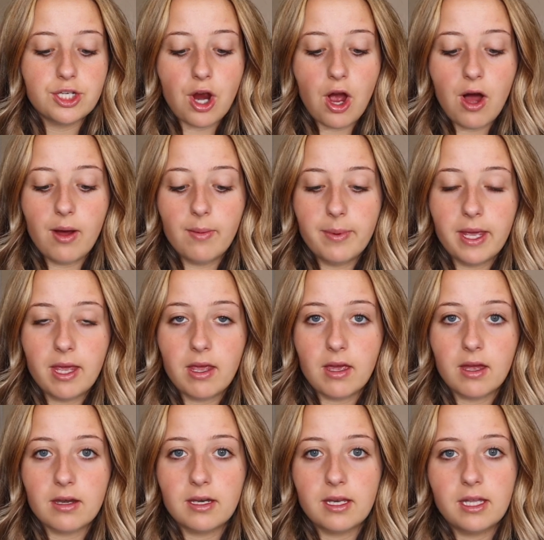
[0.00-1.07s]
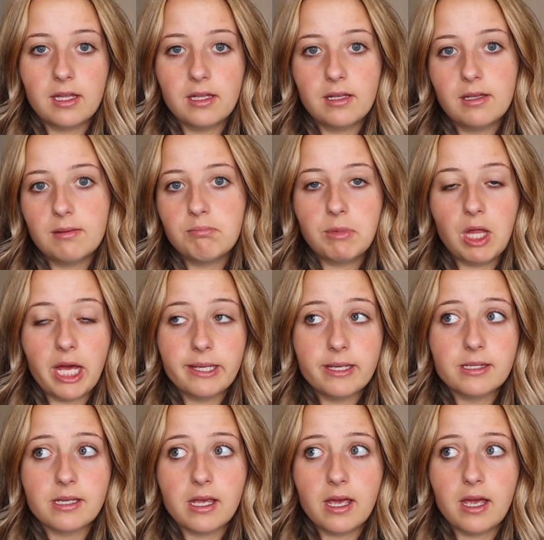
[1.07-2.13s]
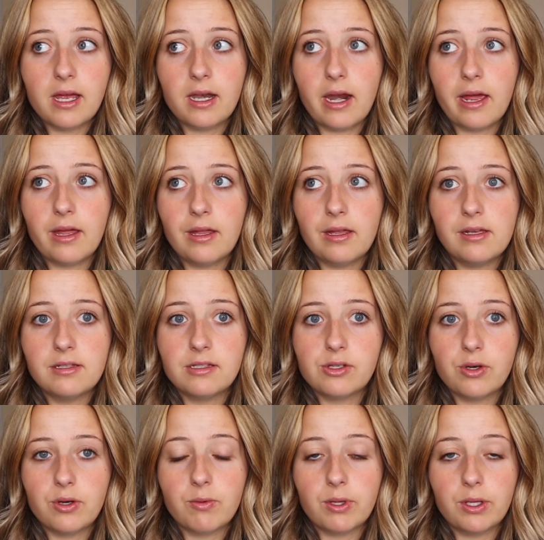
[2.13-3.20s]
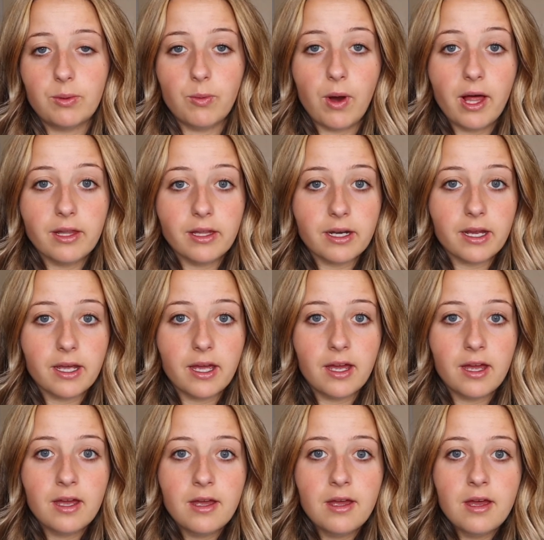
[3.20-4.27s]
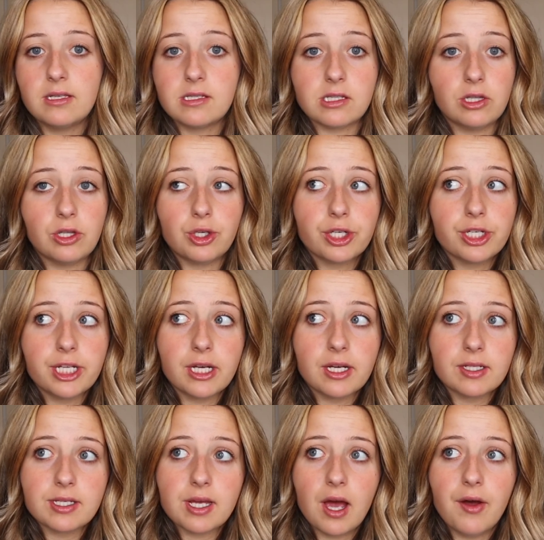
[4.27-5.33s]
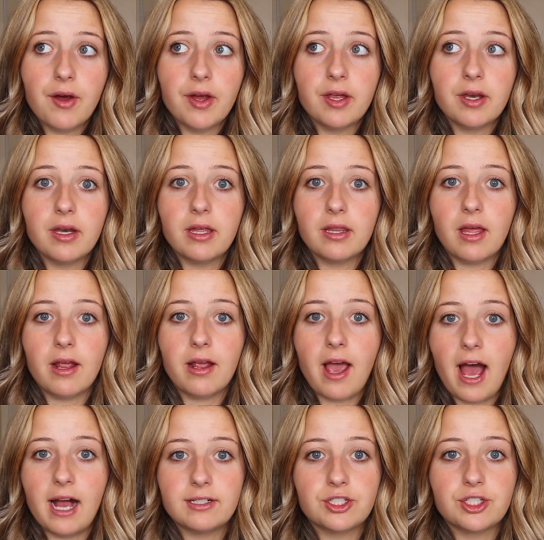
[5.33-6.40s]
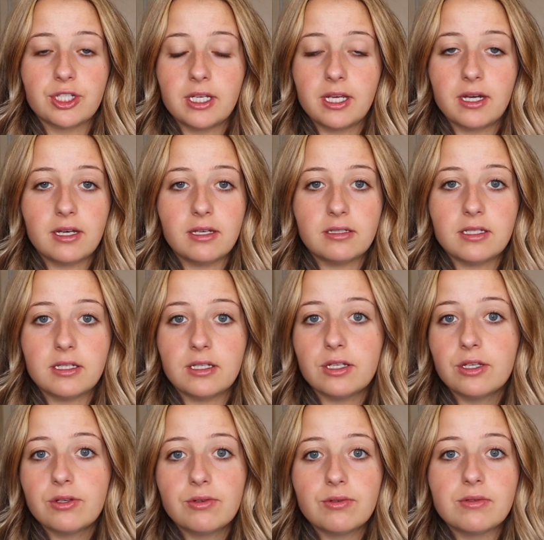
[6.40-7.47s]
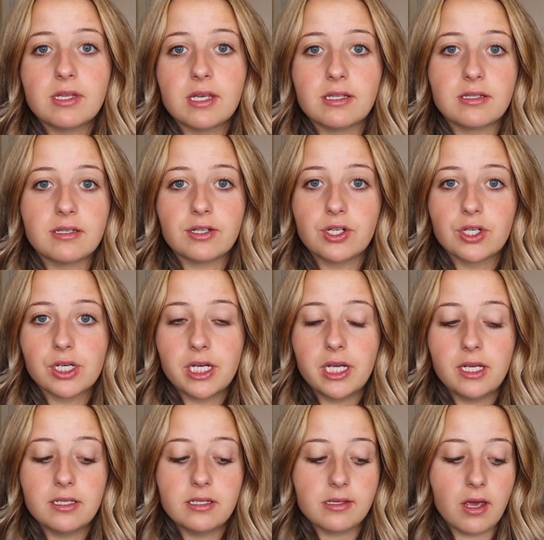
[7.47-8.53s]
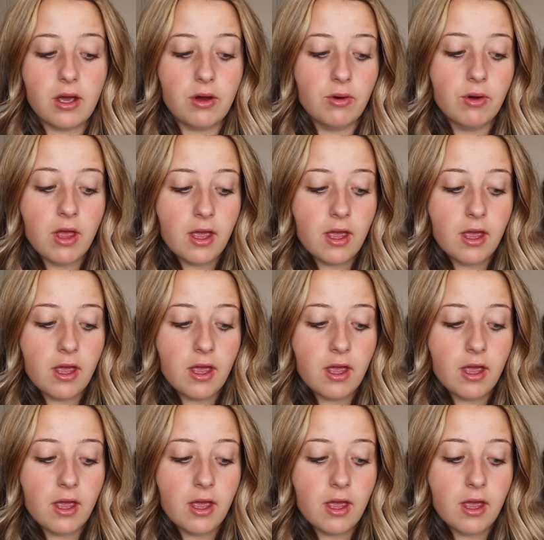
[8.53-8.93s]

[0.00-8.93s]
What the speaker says: job and he likes it, and he's doing really well at it. He's learning a ton and like actually getting to use his degree, so